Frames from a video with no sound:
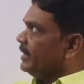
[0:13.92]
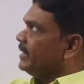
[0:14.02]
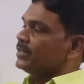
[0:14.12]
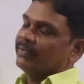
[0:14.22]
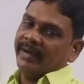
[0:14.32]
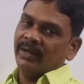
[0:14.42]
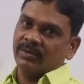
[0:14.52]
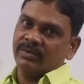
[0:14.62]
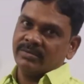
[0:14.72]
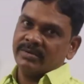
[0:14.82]
in this
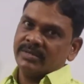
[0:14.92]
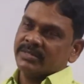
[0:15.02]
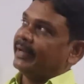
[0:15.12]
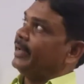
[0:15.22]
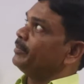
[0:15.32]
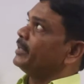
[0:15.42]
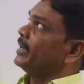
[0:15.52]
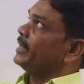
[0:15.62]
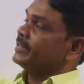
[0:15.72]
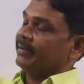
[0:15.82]
video, same,
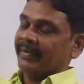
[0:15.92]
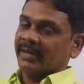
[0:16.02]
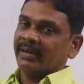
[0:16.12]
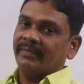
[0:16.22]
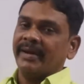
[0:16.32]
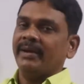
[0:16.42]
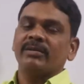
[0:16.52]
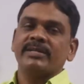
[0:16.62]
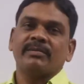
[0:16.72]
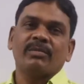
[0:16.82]
that is effect of
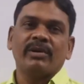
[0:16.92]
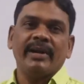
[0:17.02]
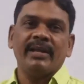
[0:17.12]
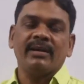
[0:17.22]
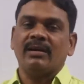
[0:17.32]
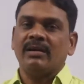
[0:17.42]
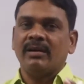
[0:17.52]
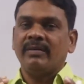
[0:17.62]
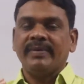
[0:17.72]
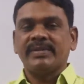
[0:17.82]
hydrogen bonding
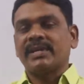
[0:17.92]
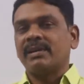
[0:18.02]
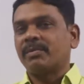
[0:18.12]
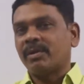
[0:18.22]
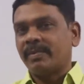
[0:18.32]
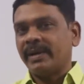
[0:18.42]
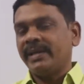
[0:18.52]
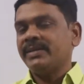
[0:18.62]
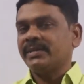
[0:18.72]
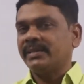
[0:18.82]
on physical properties.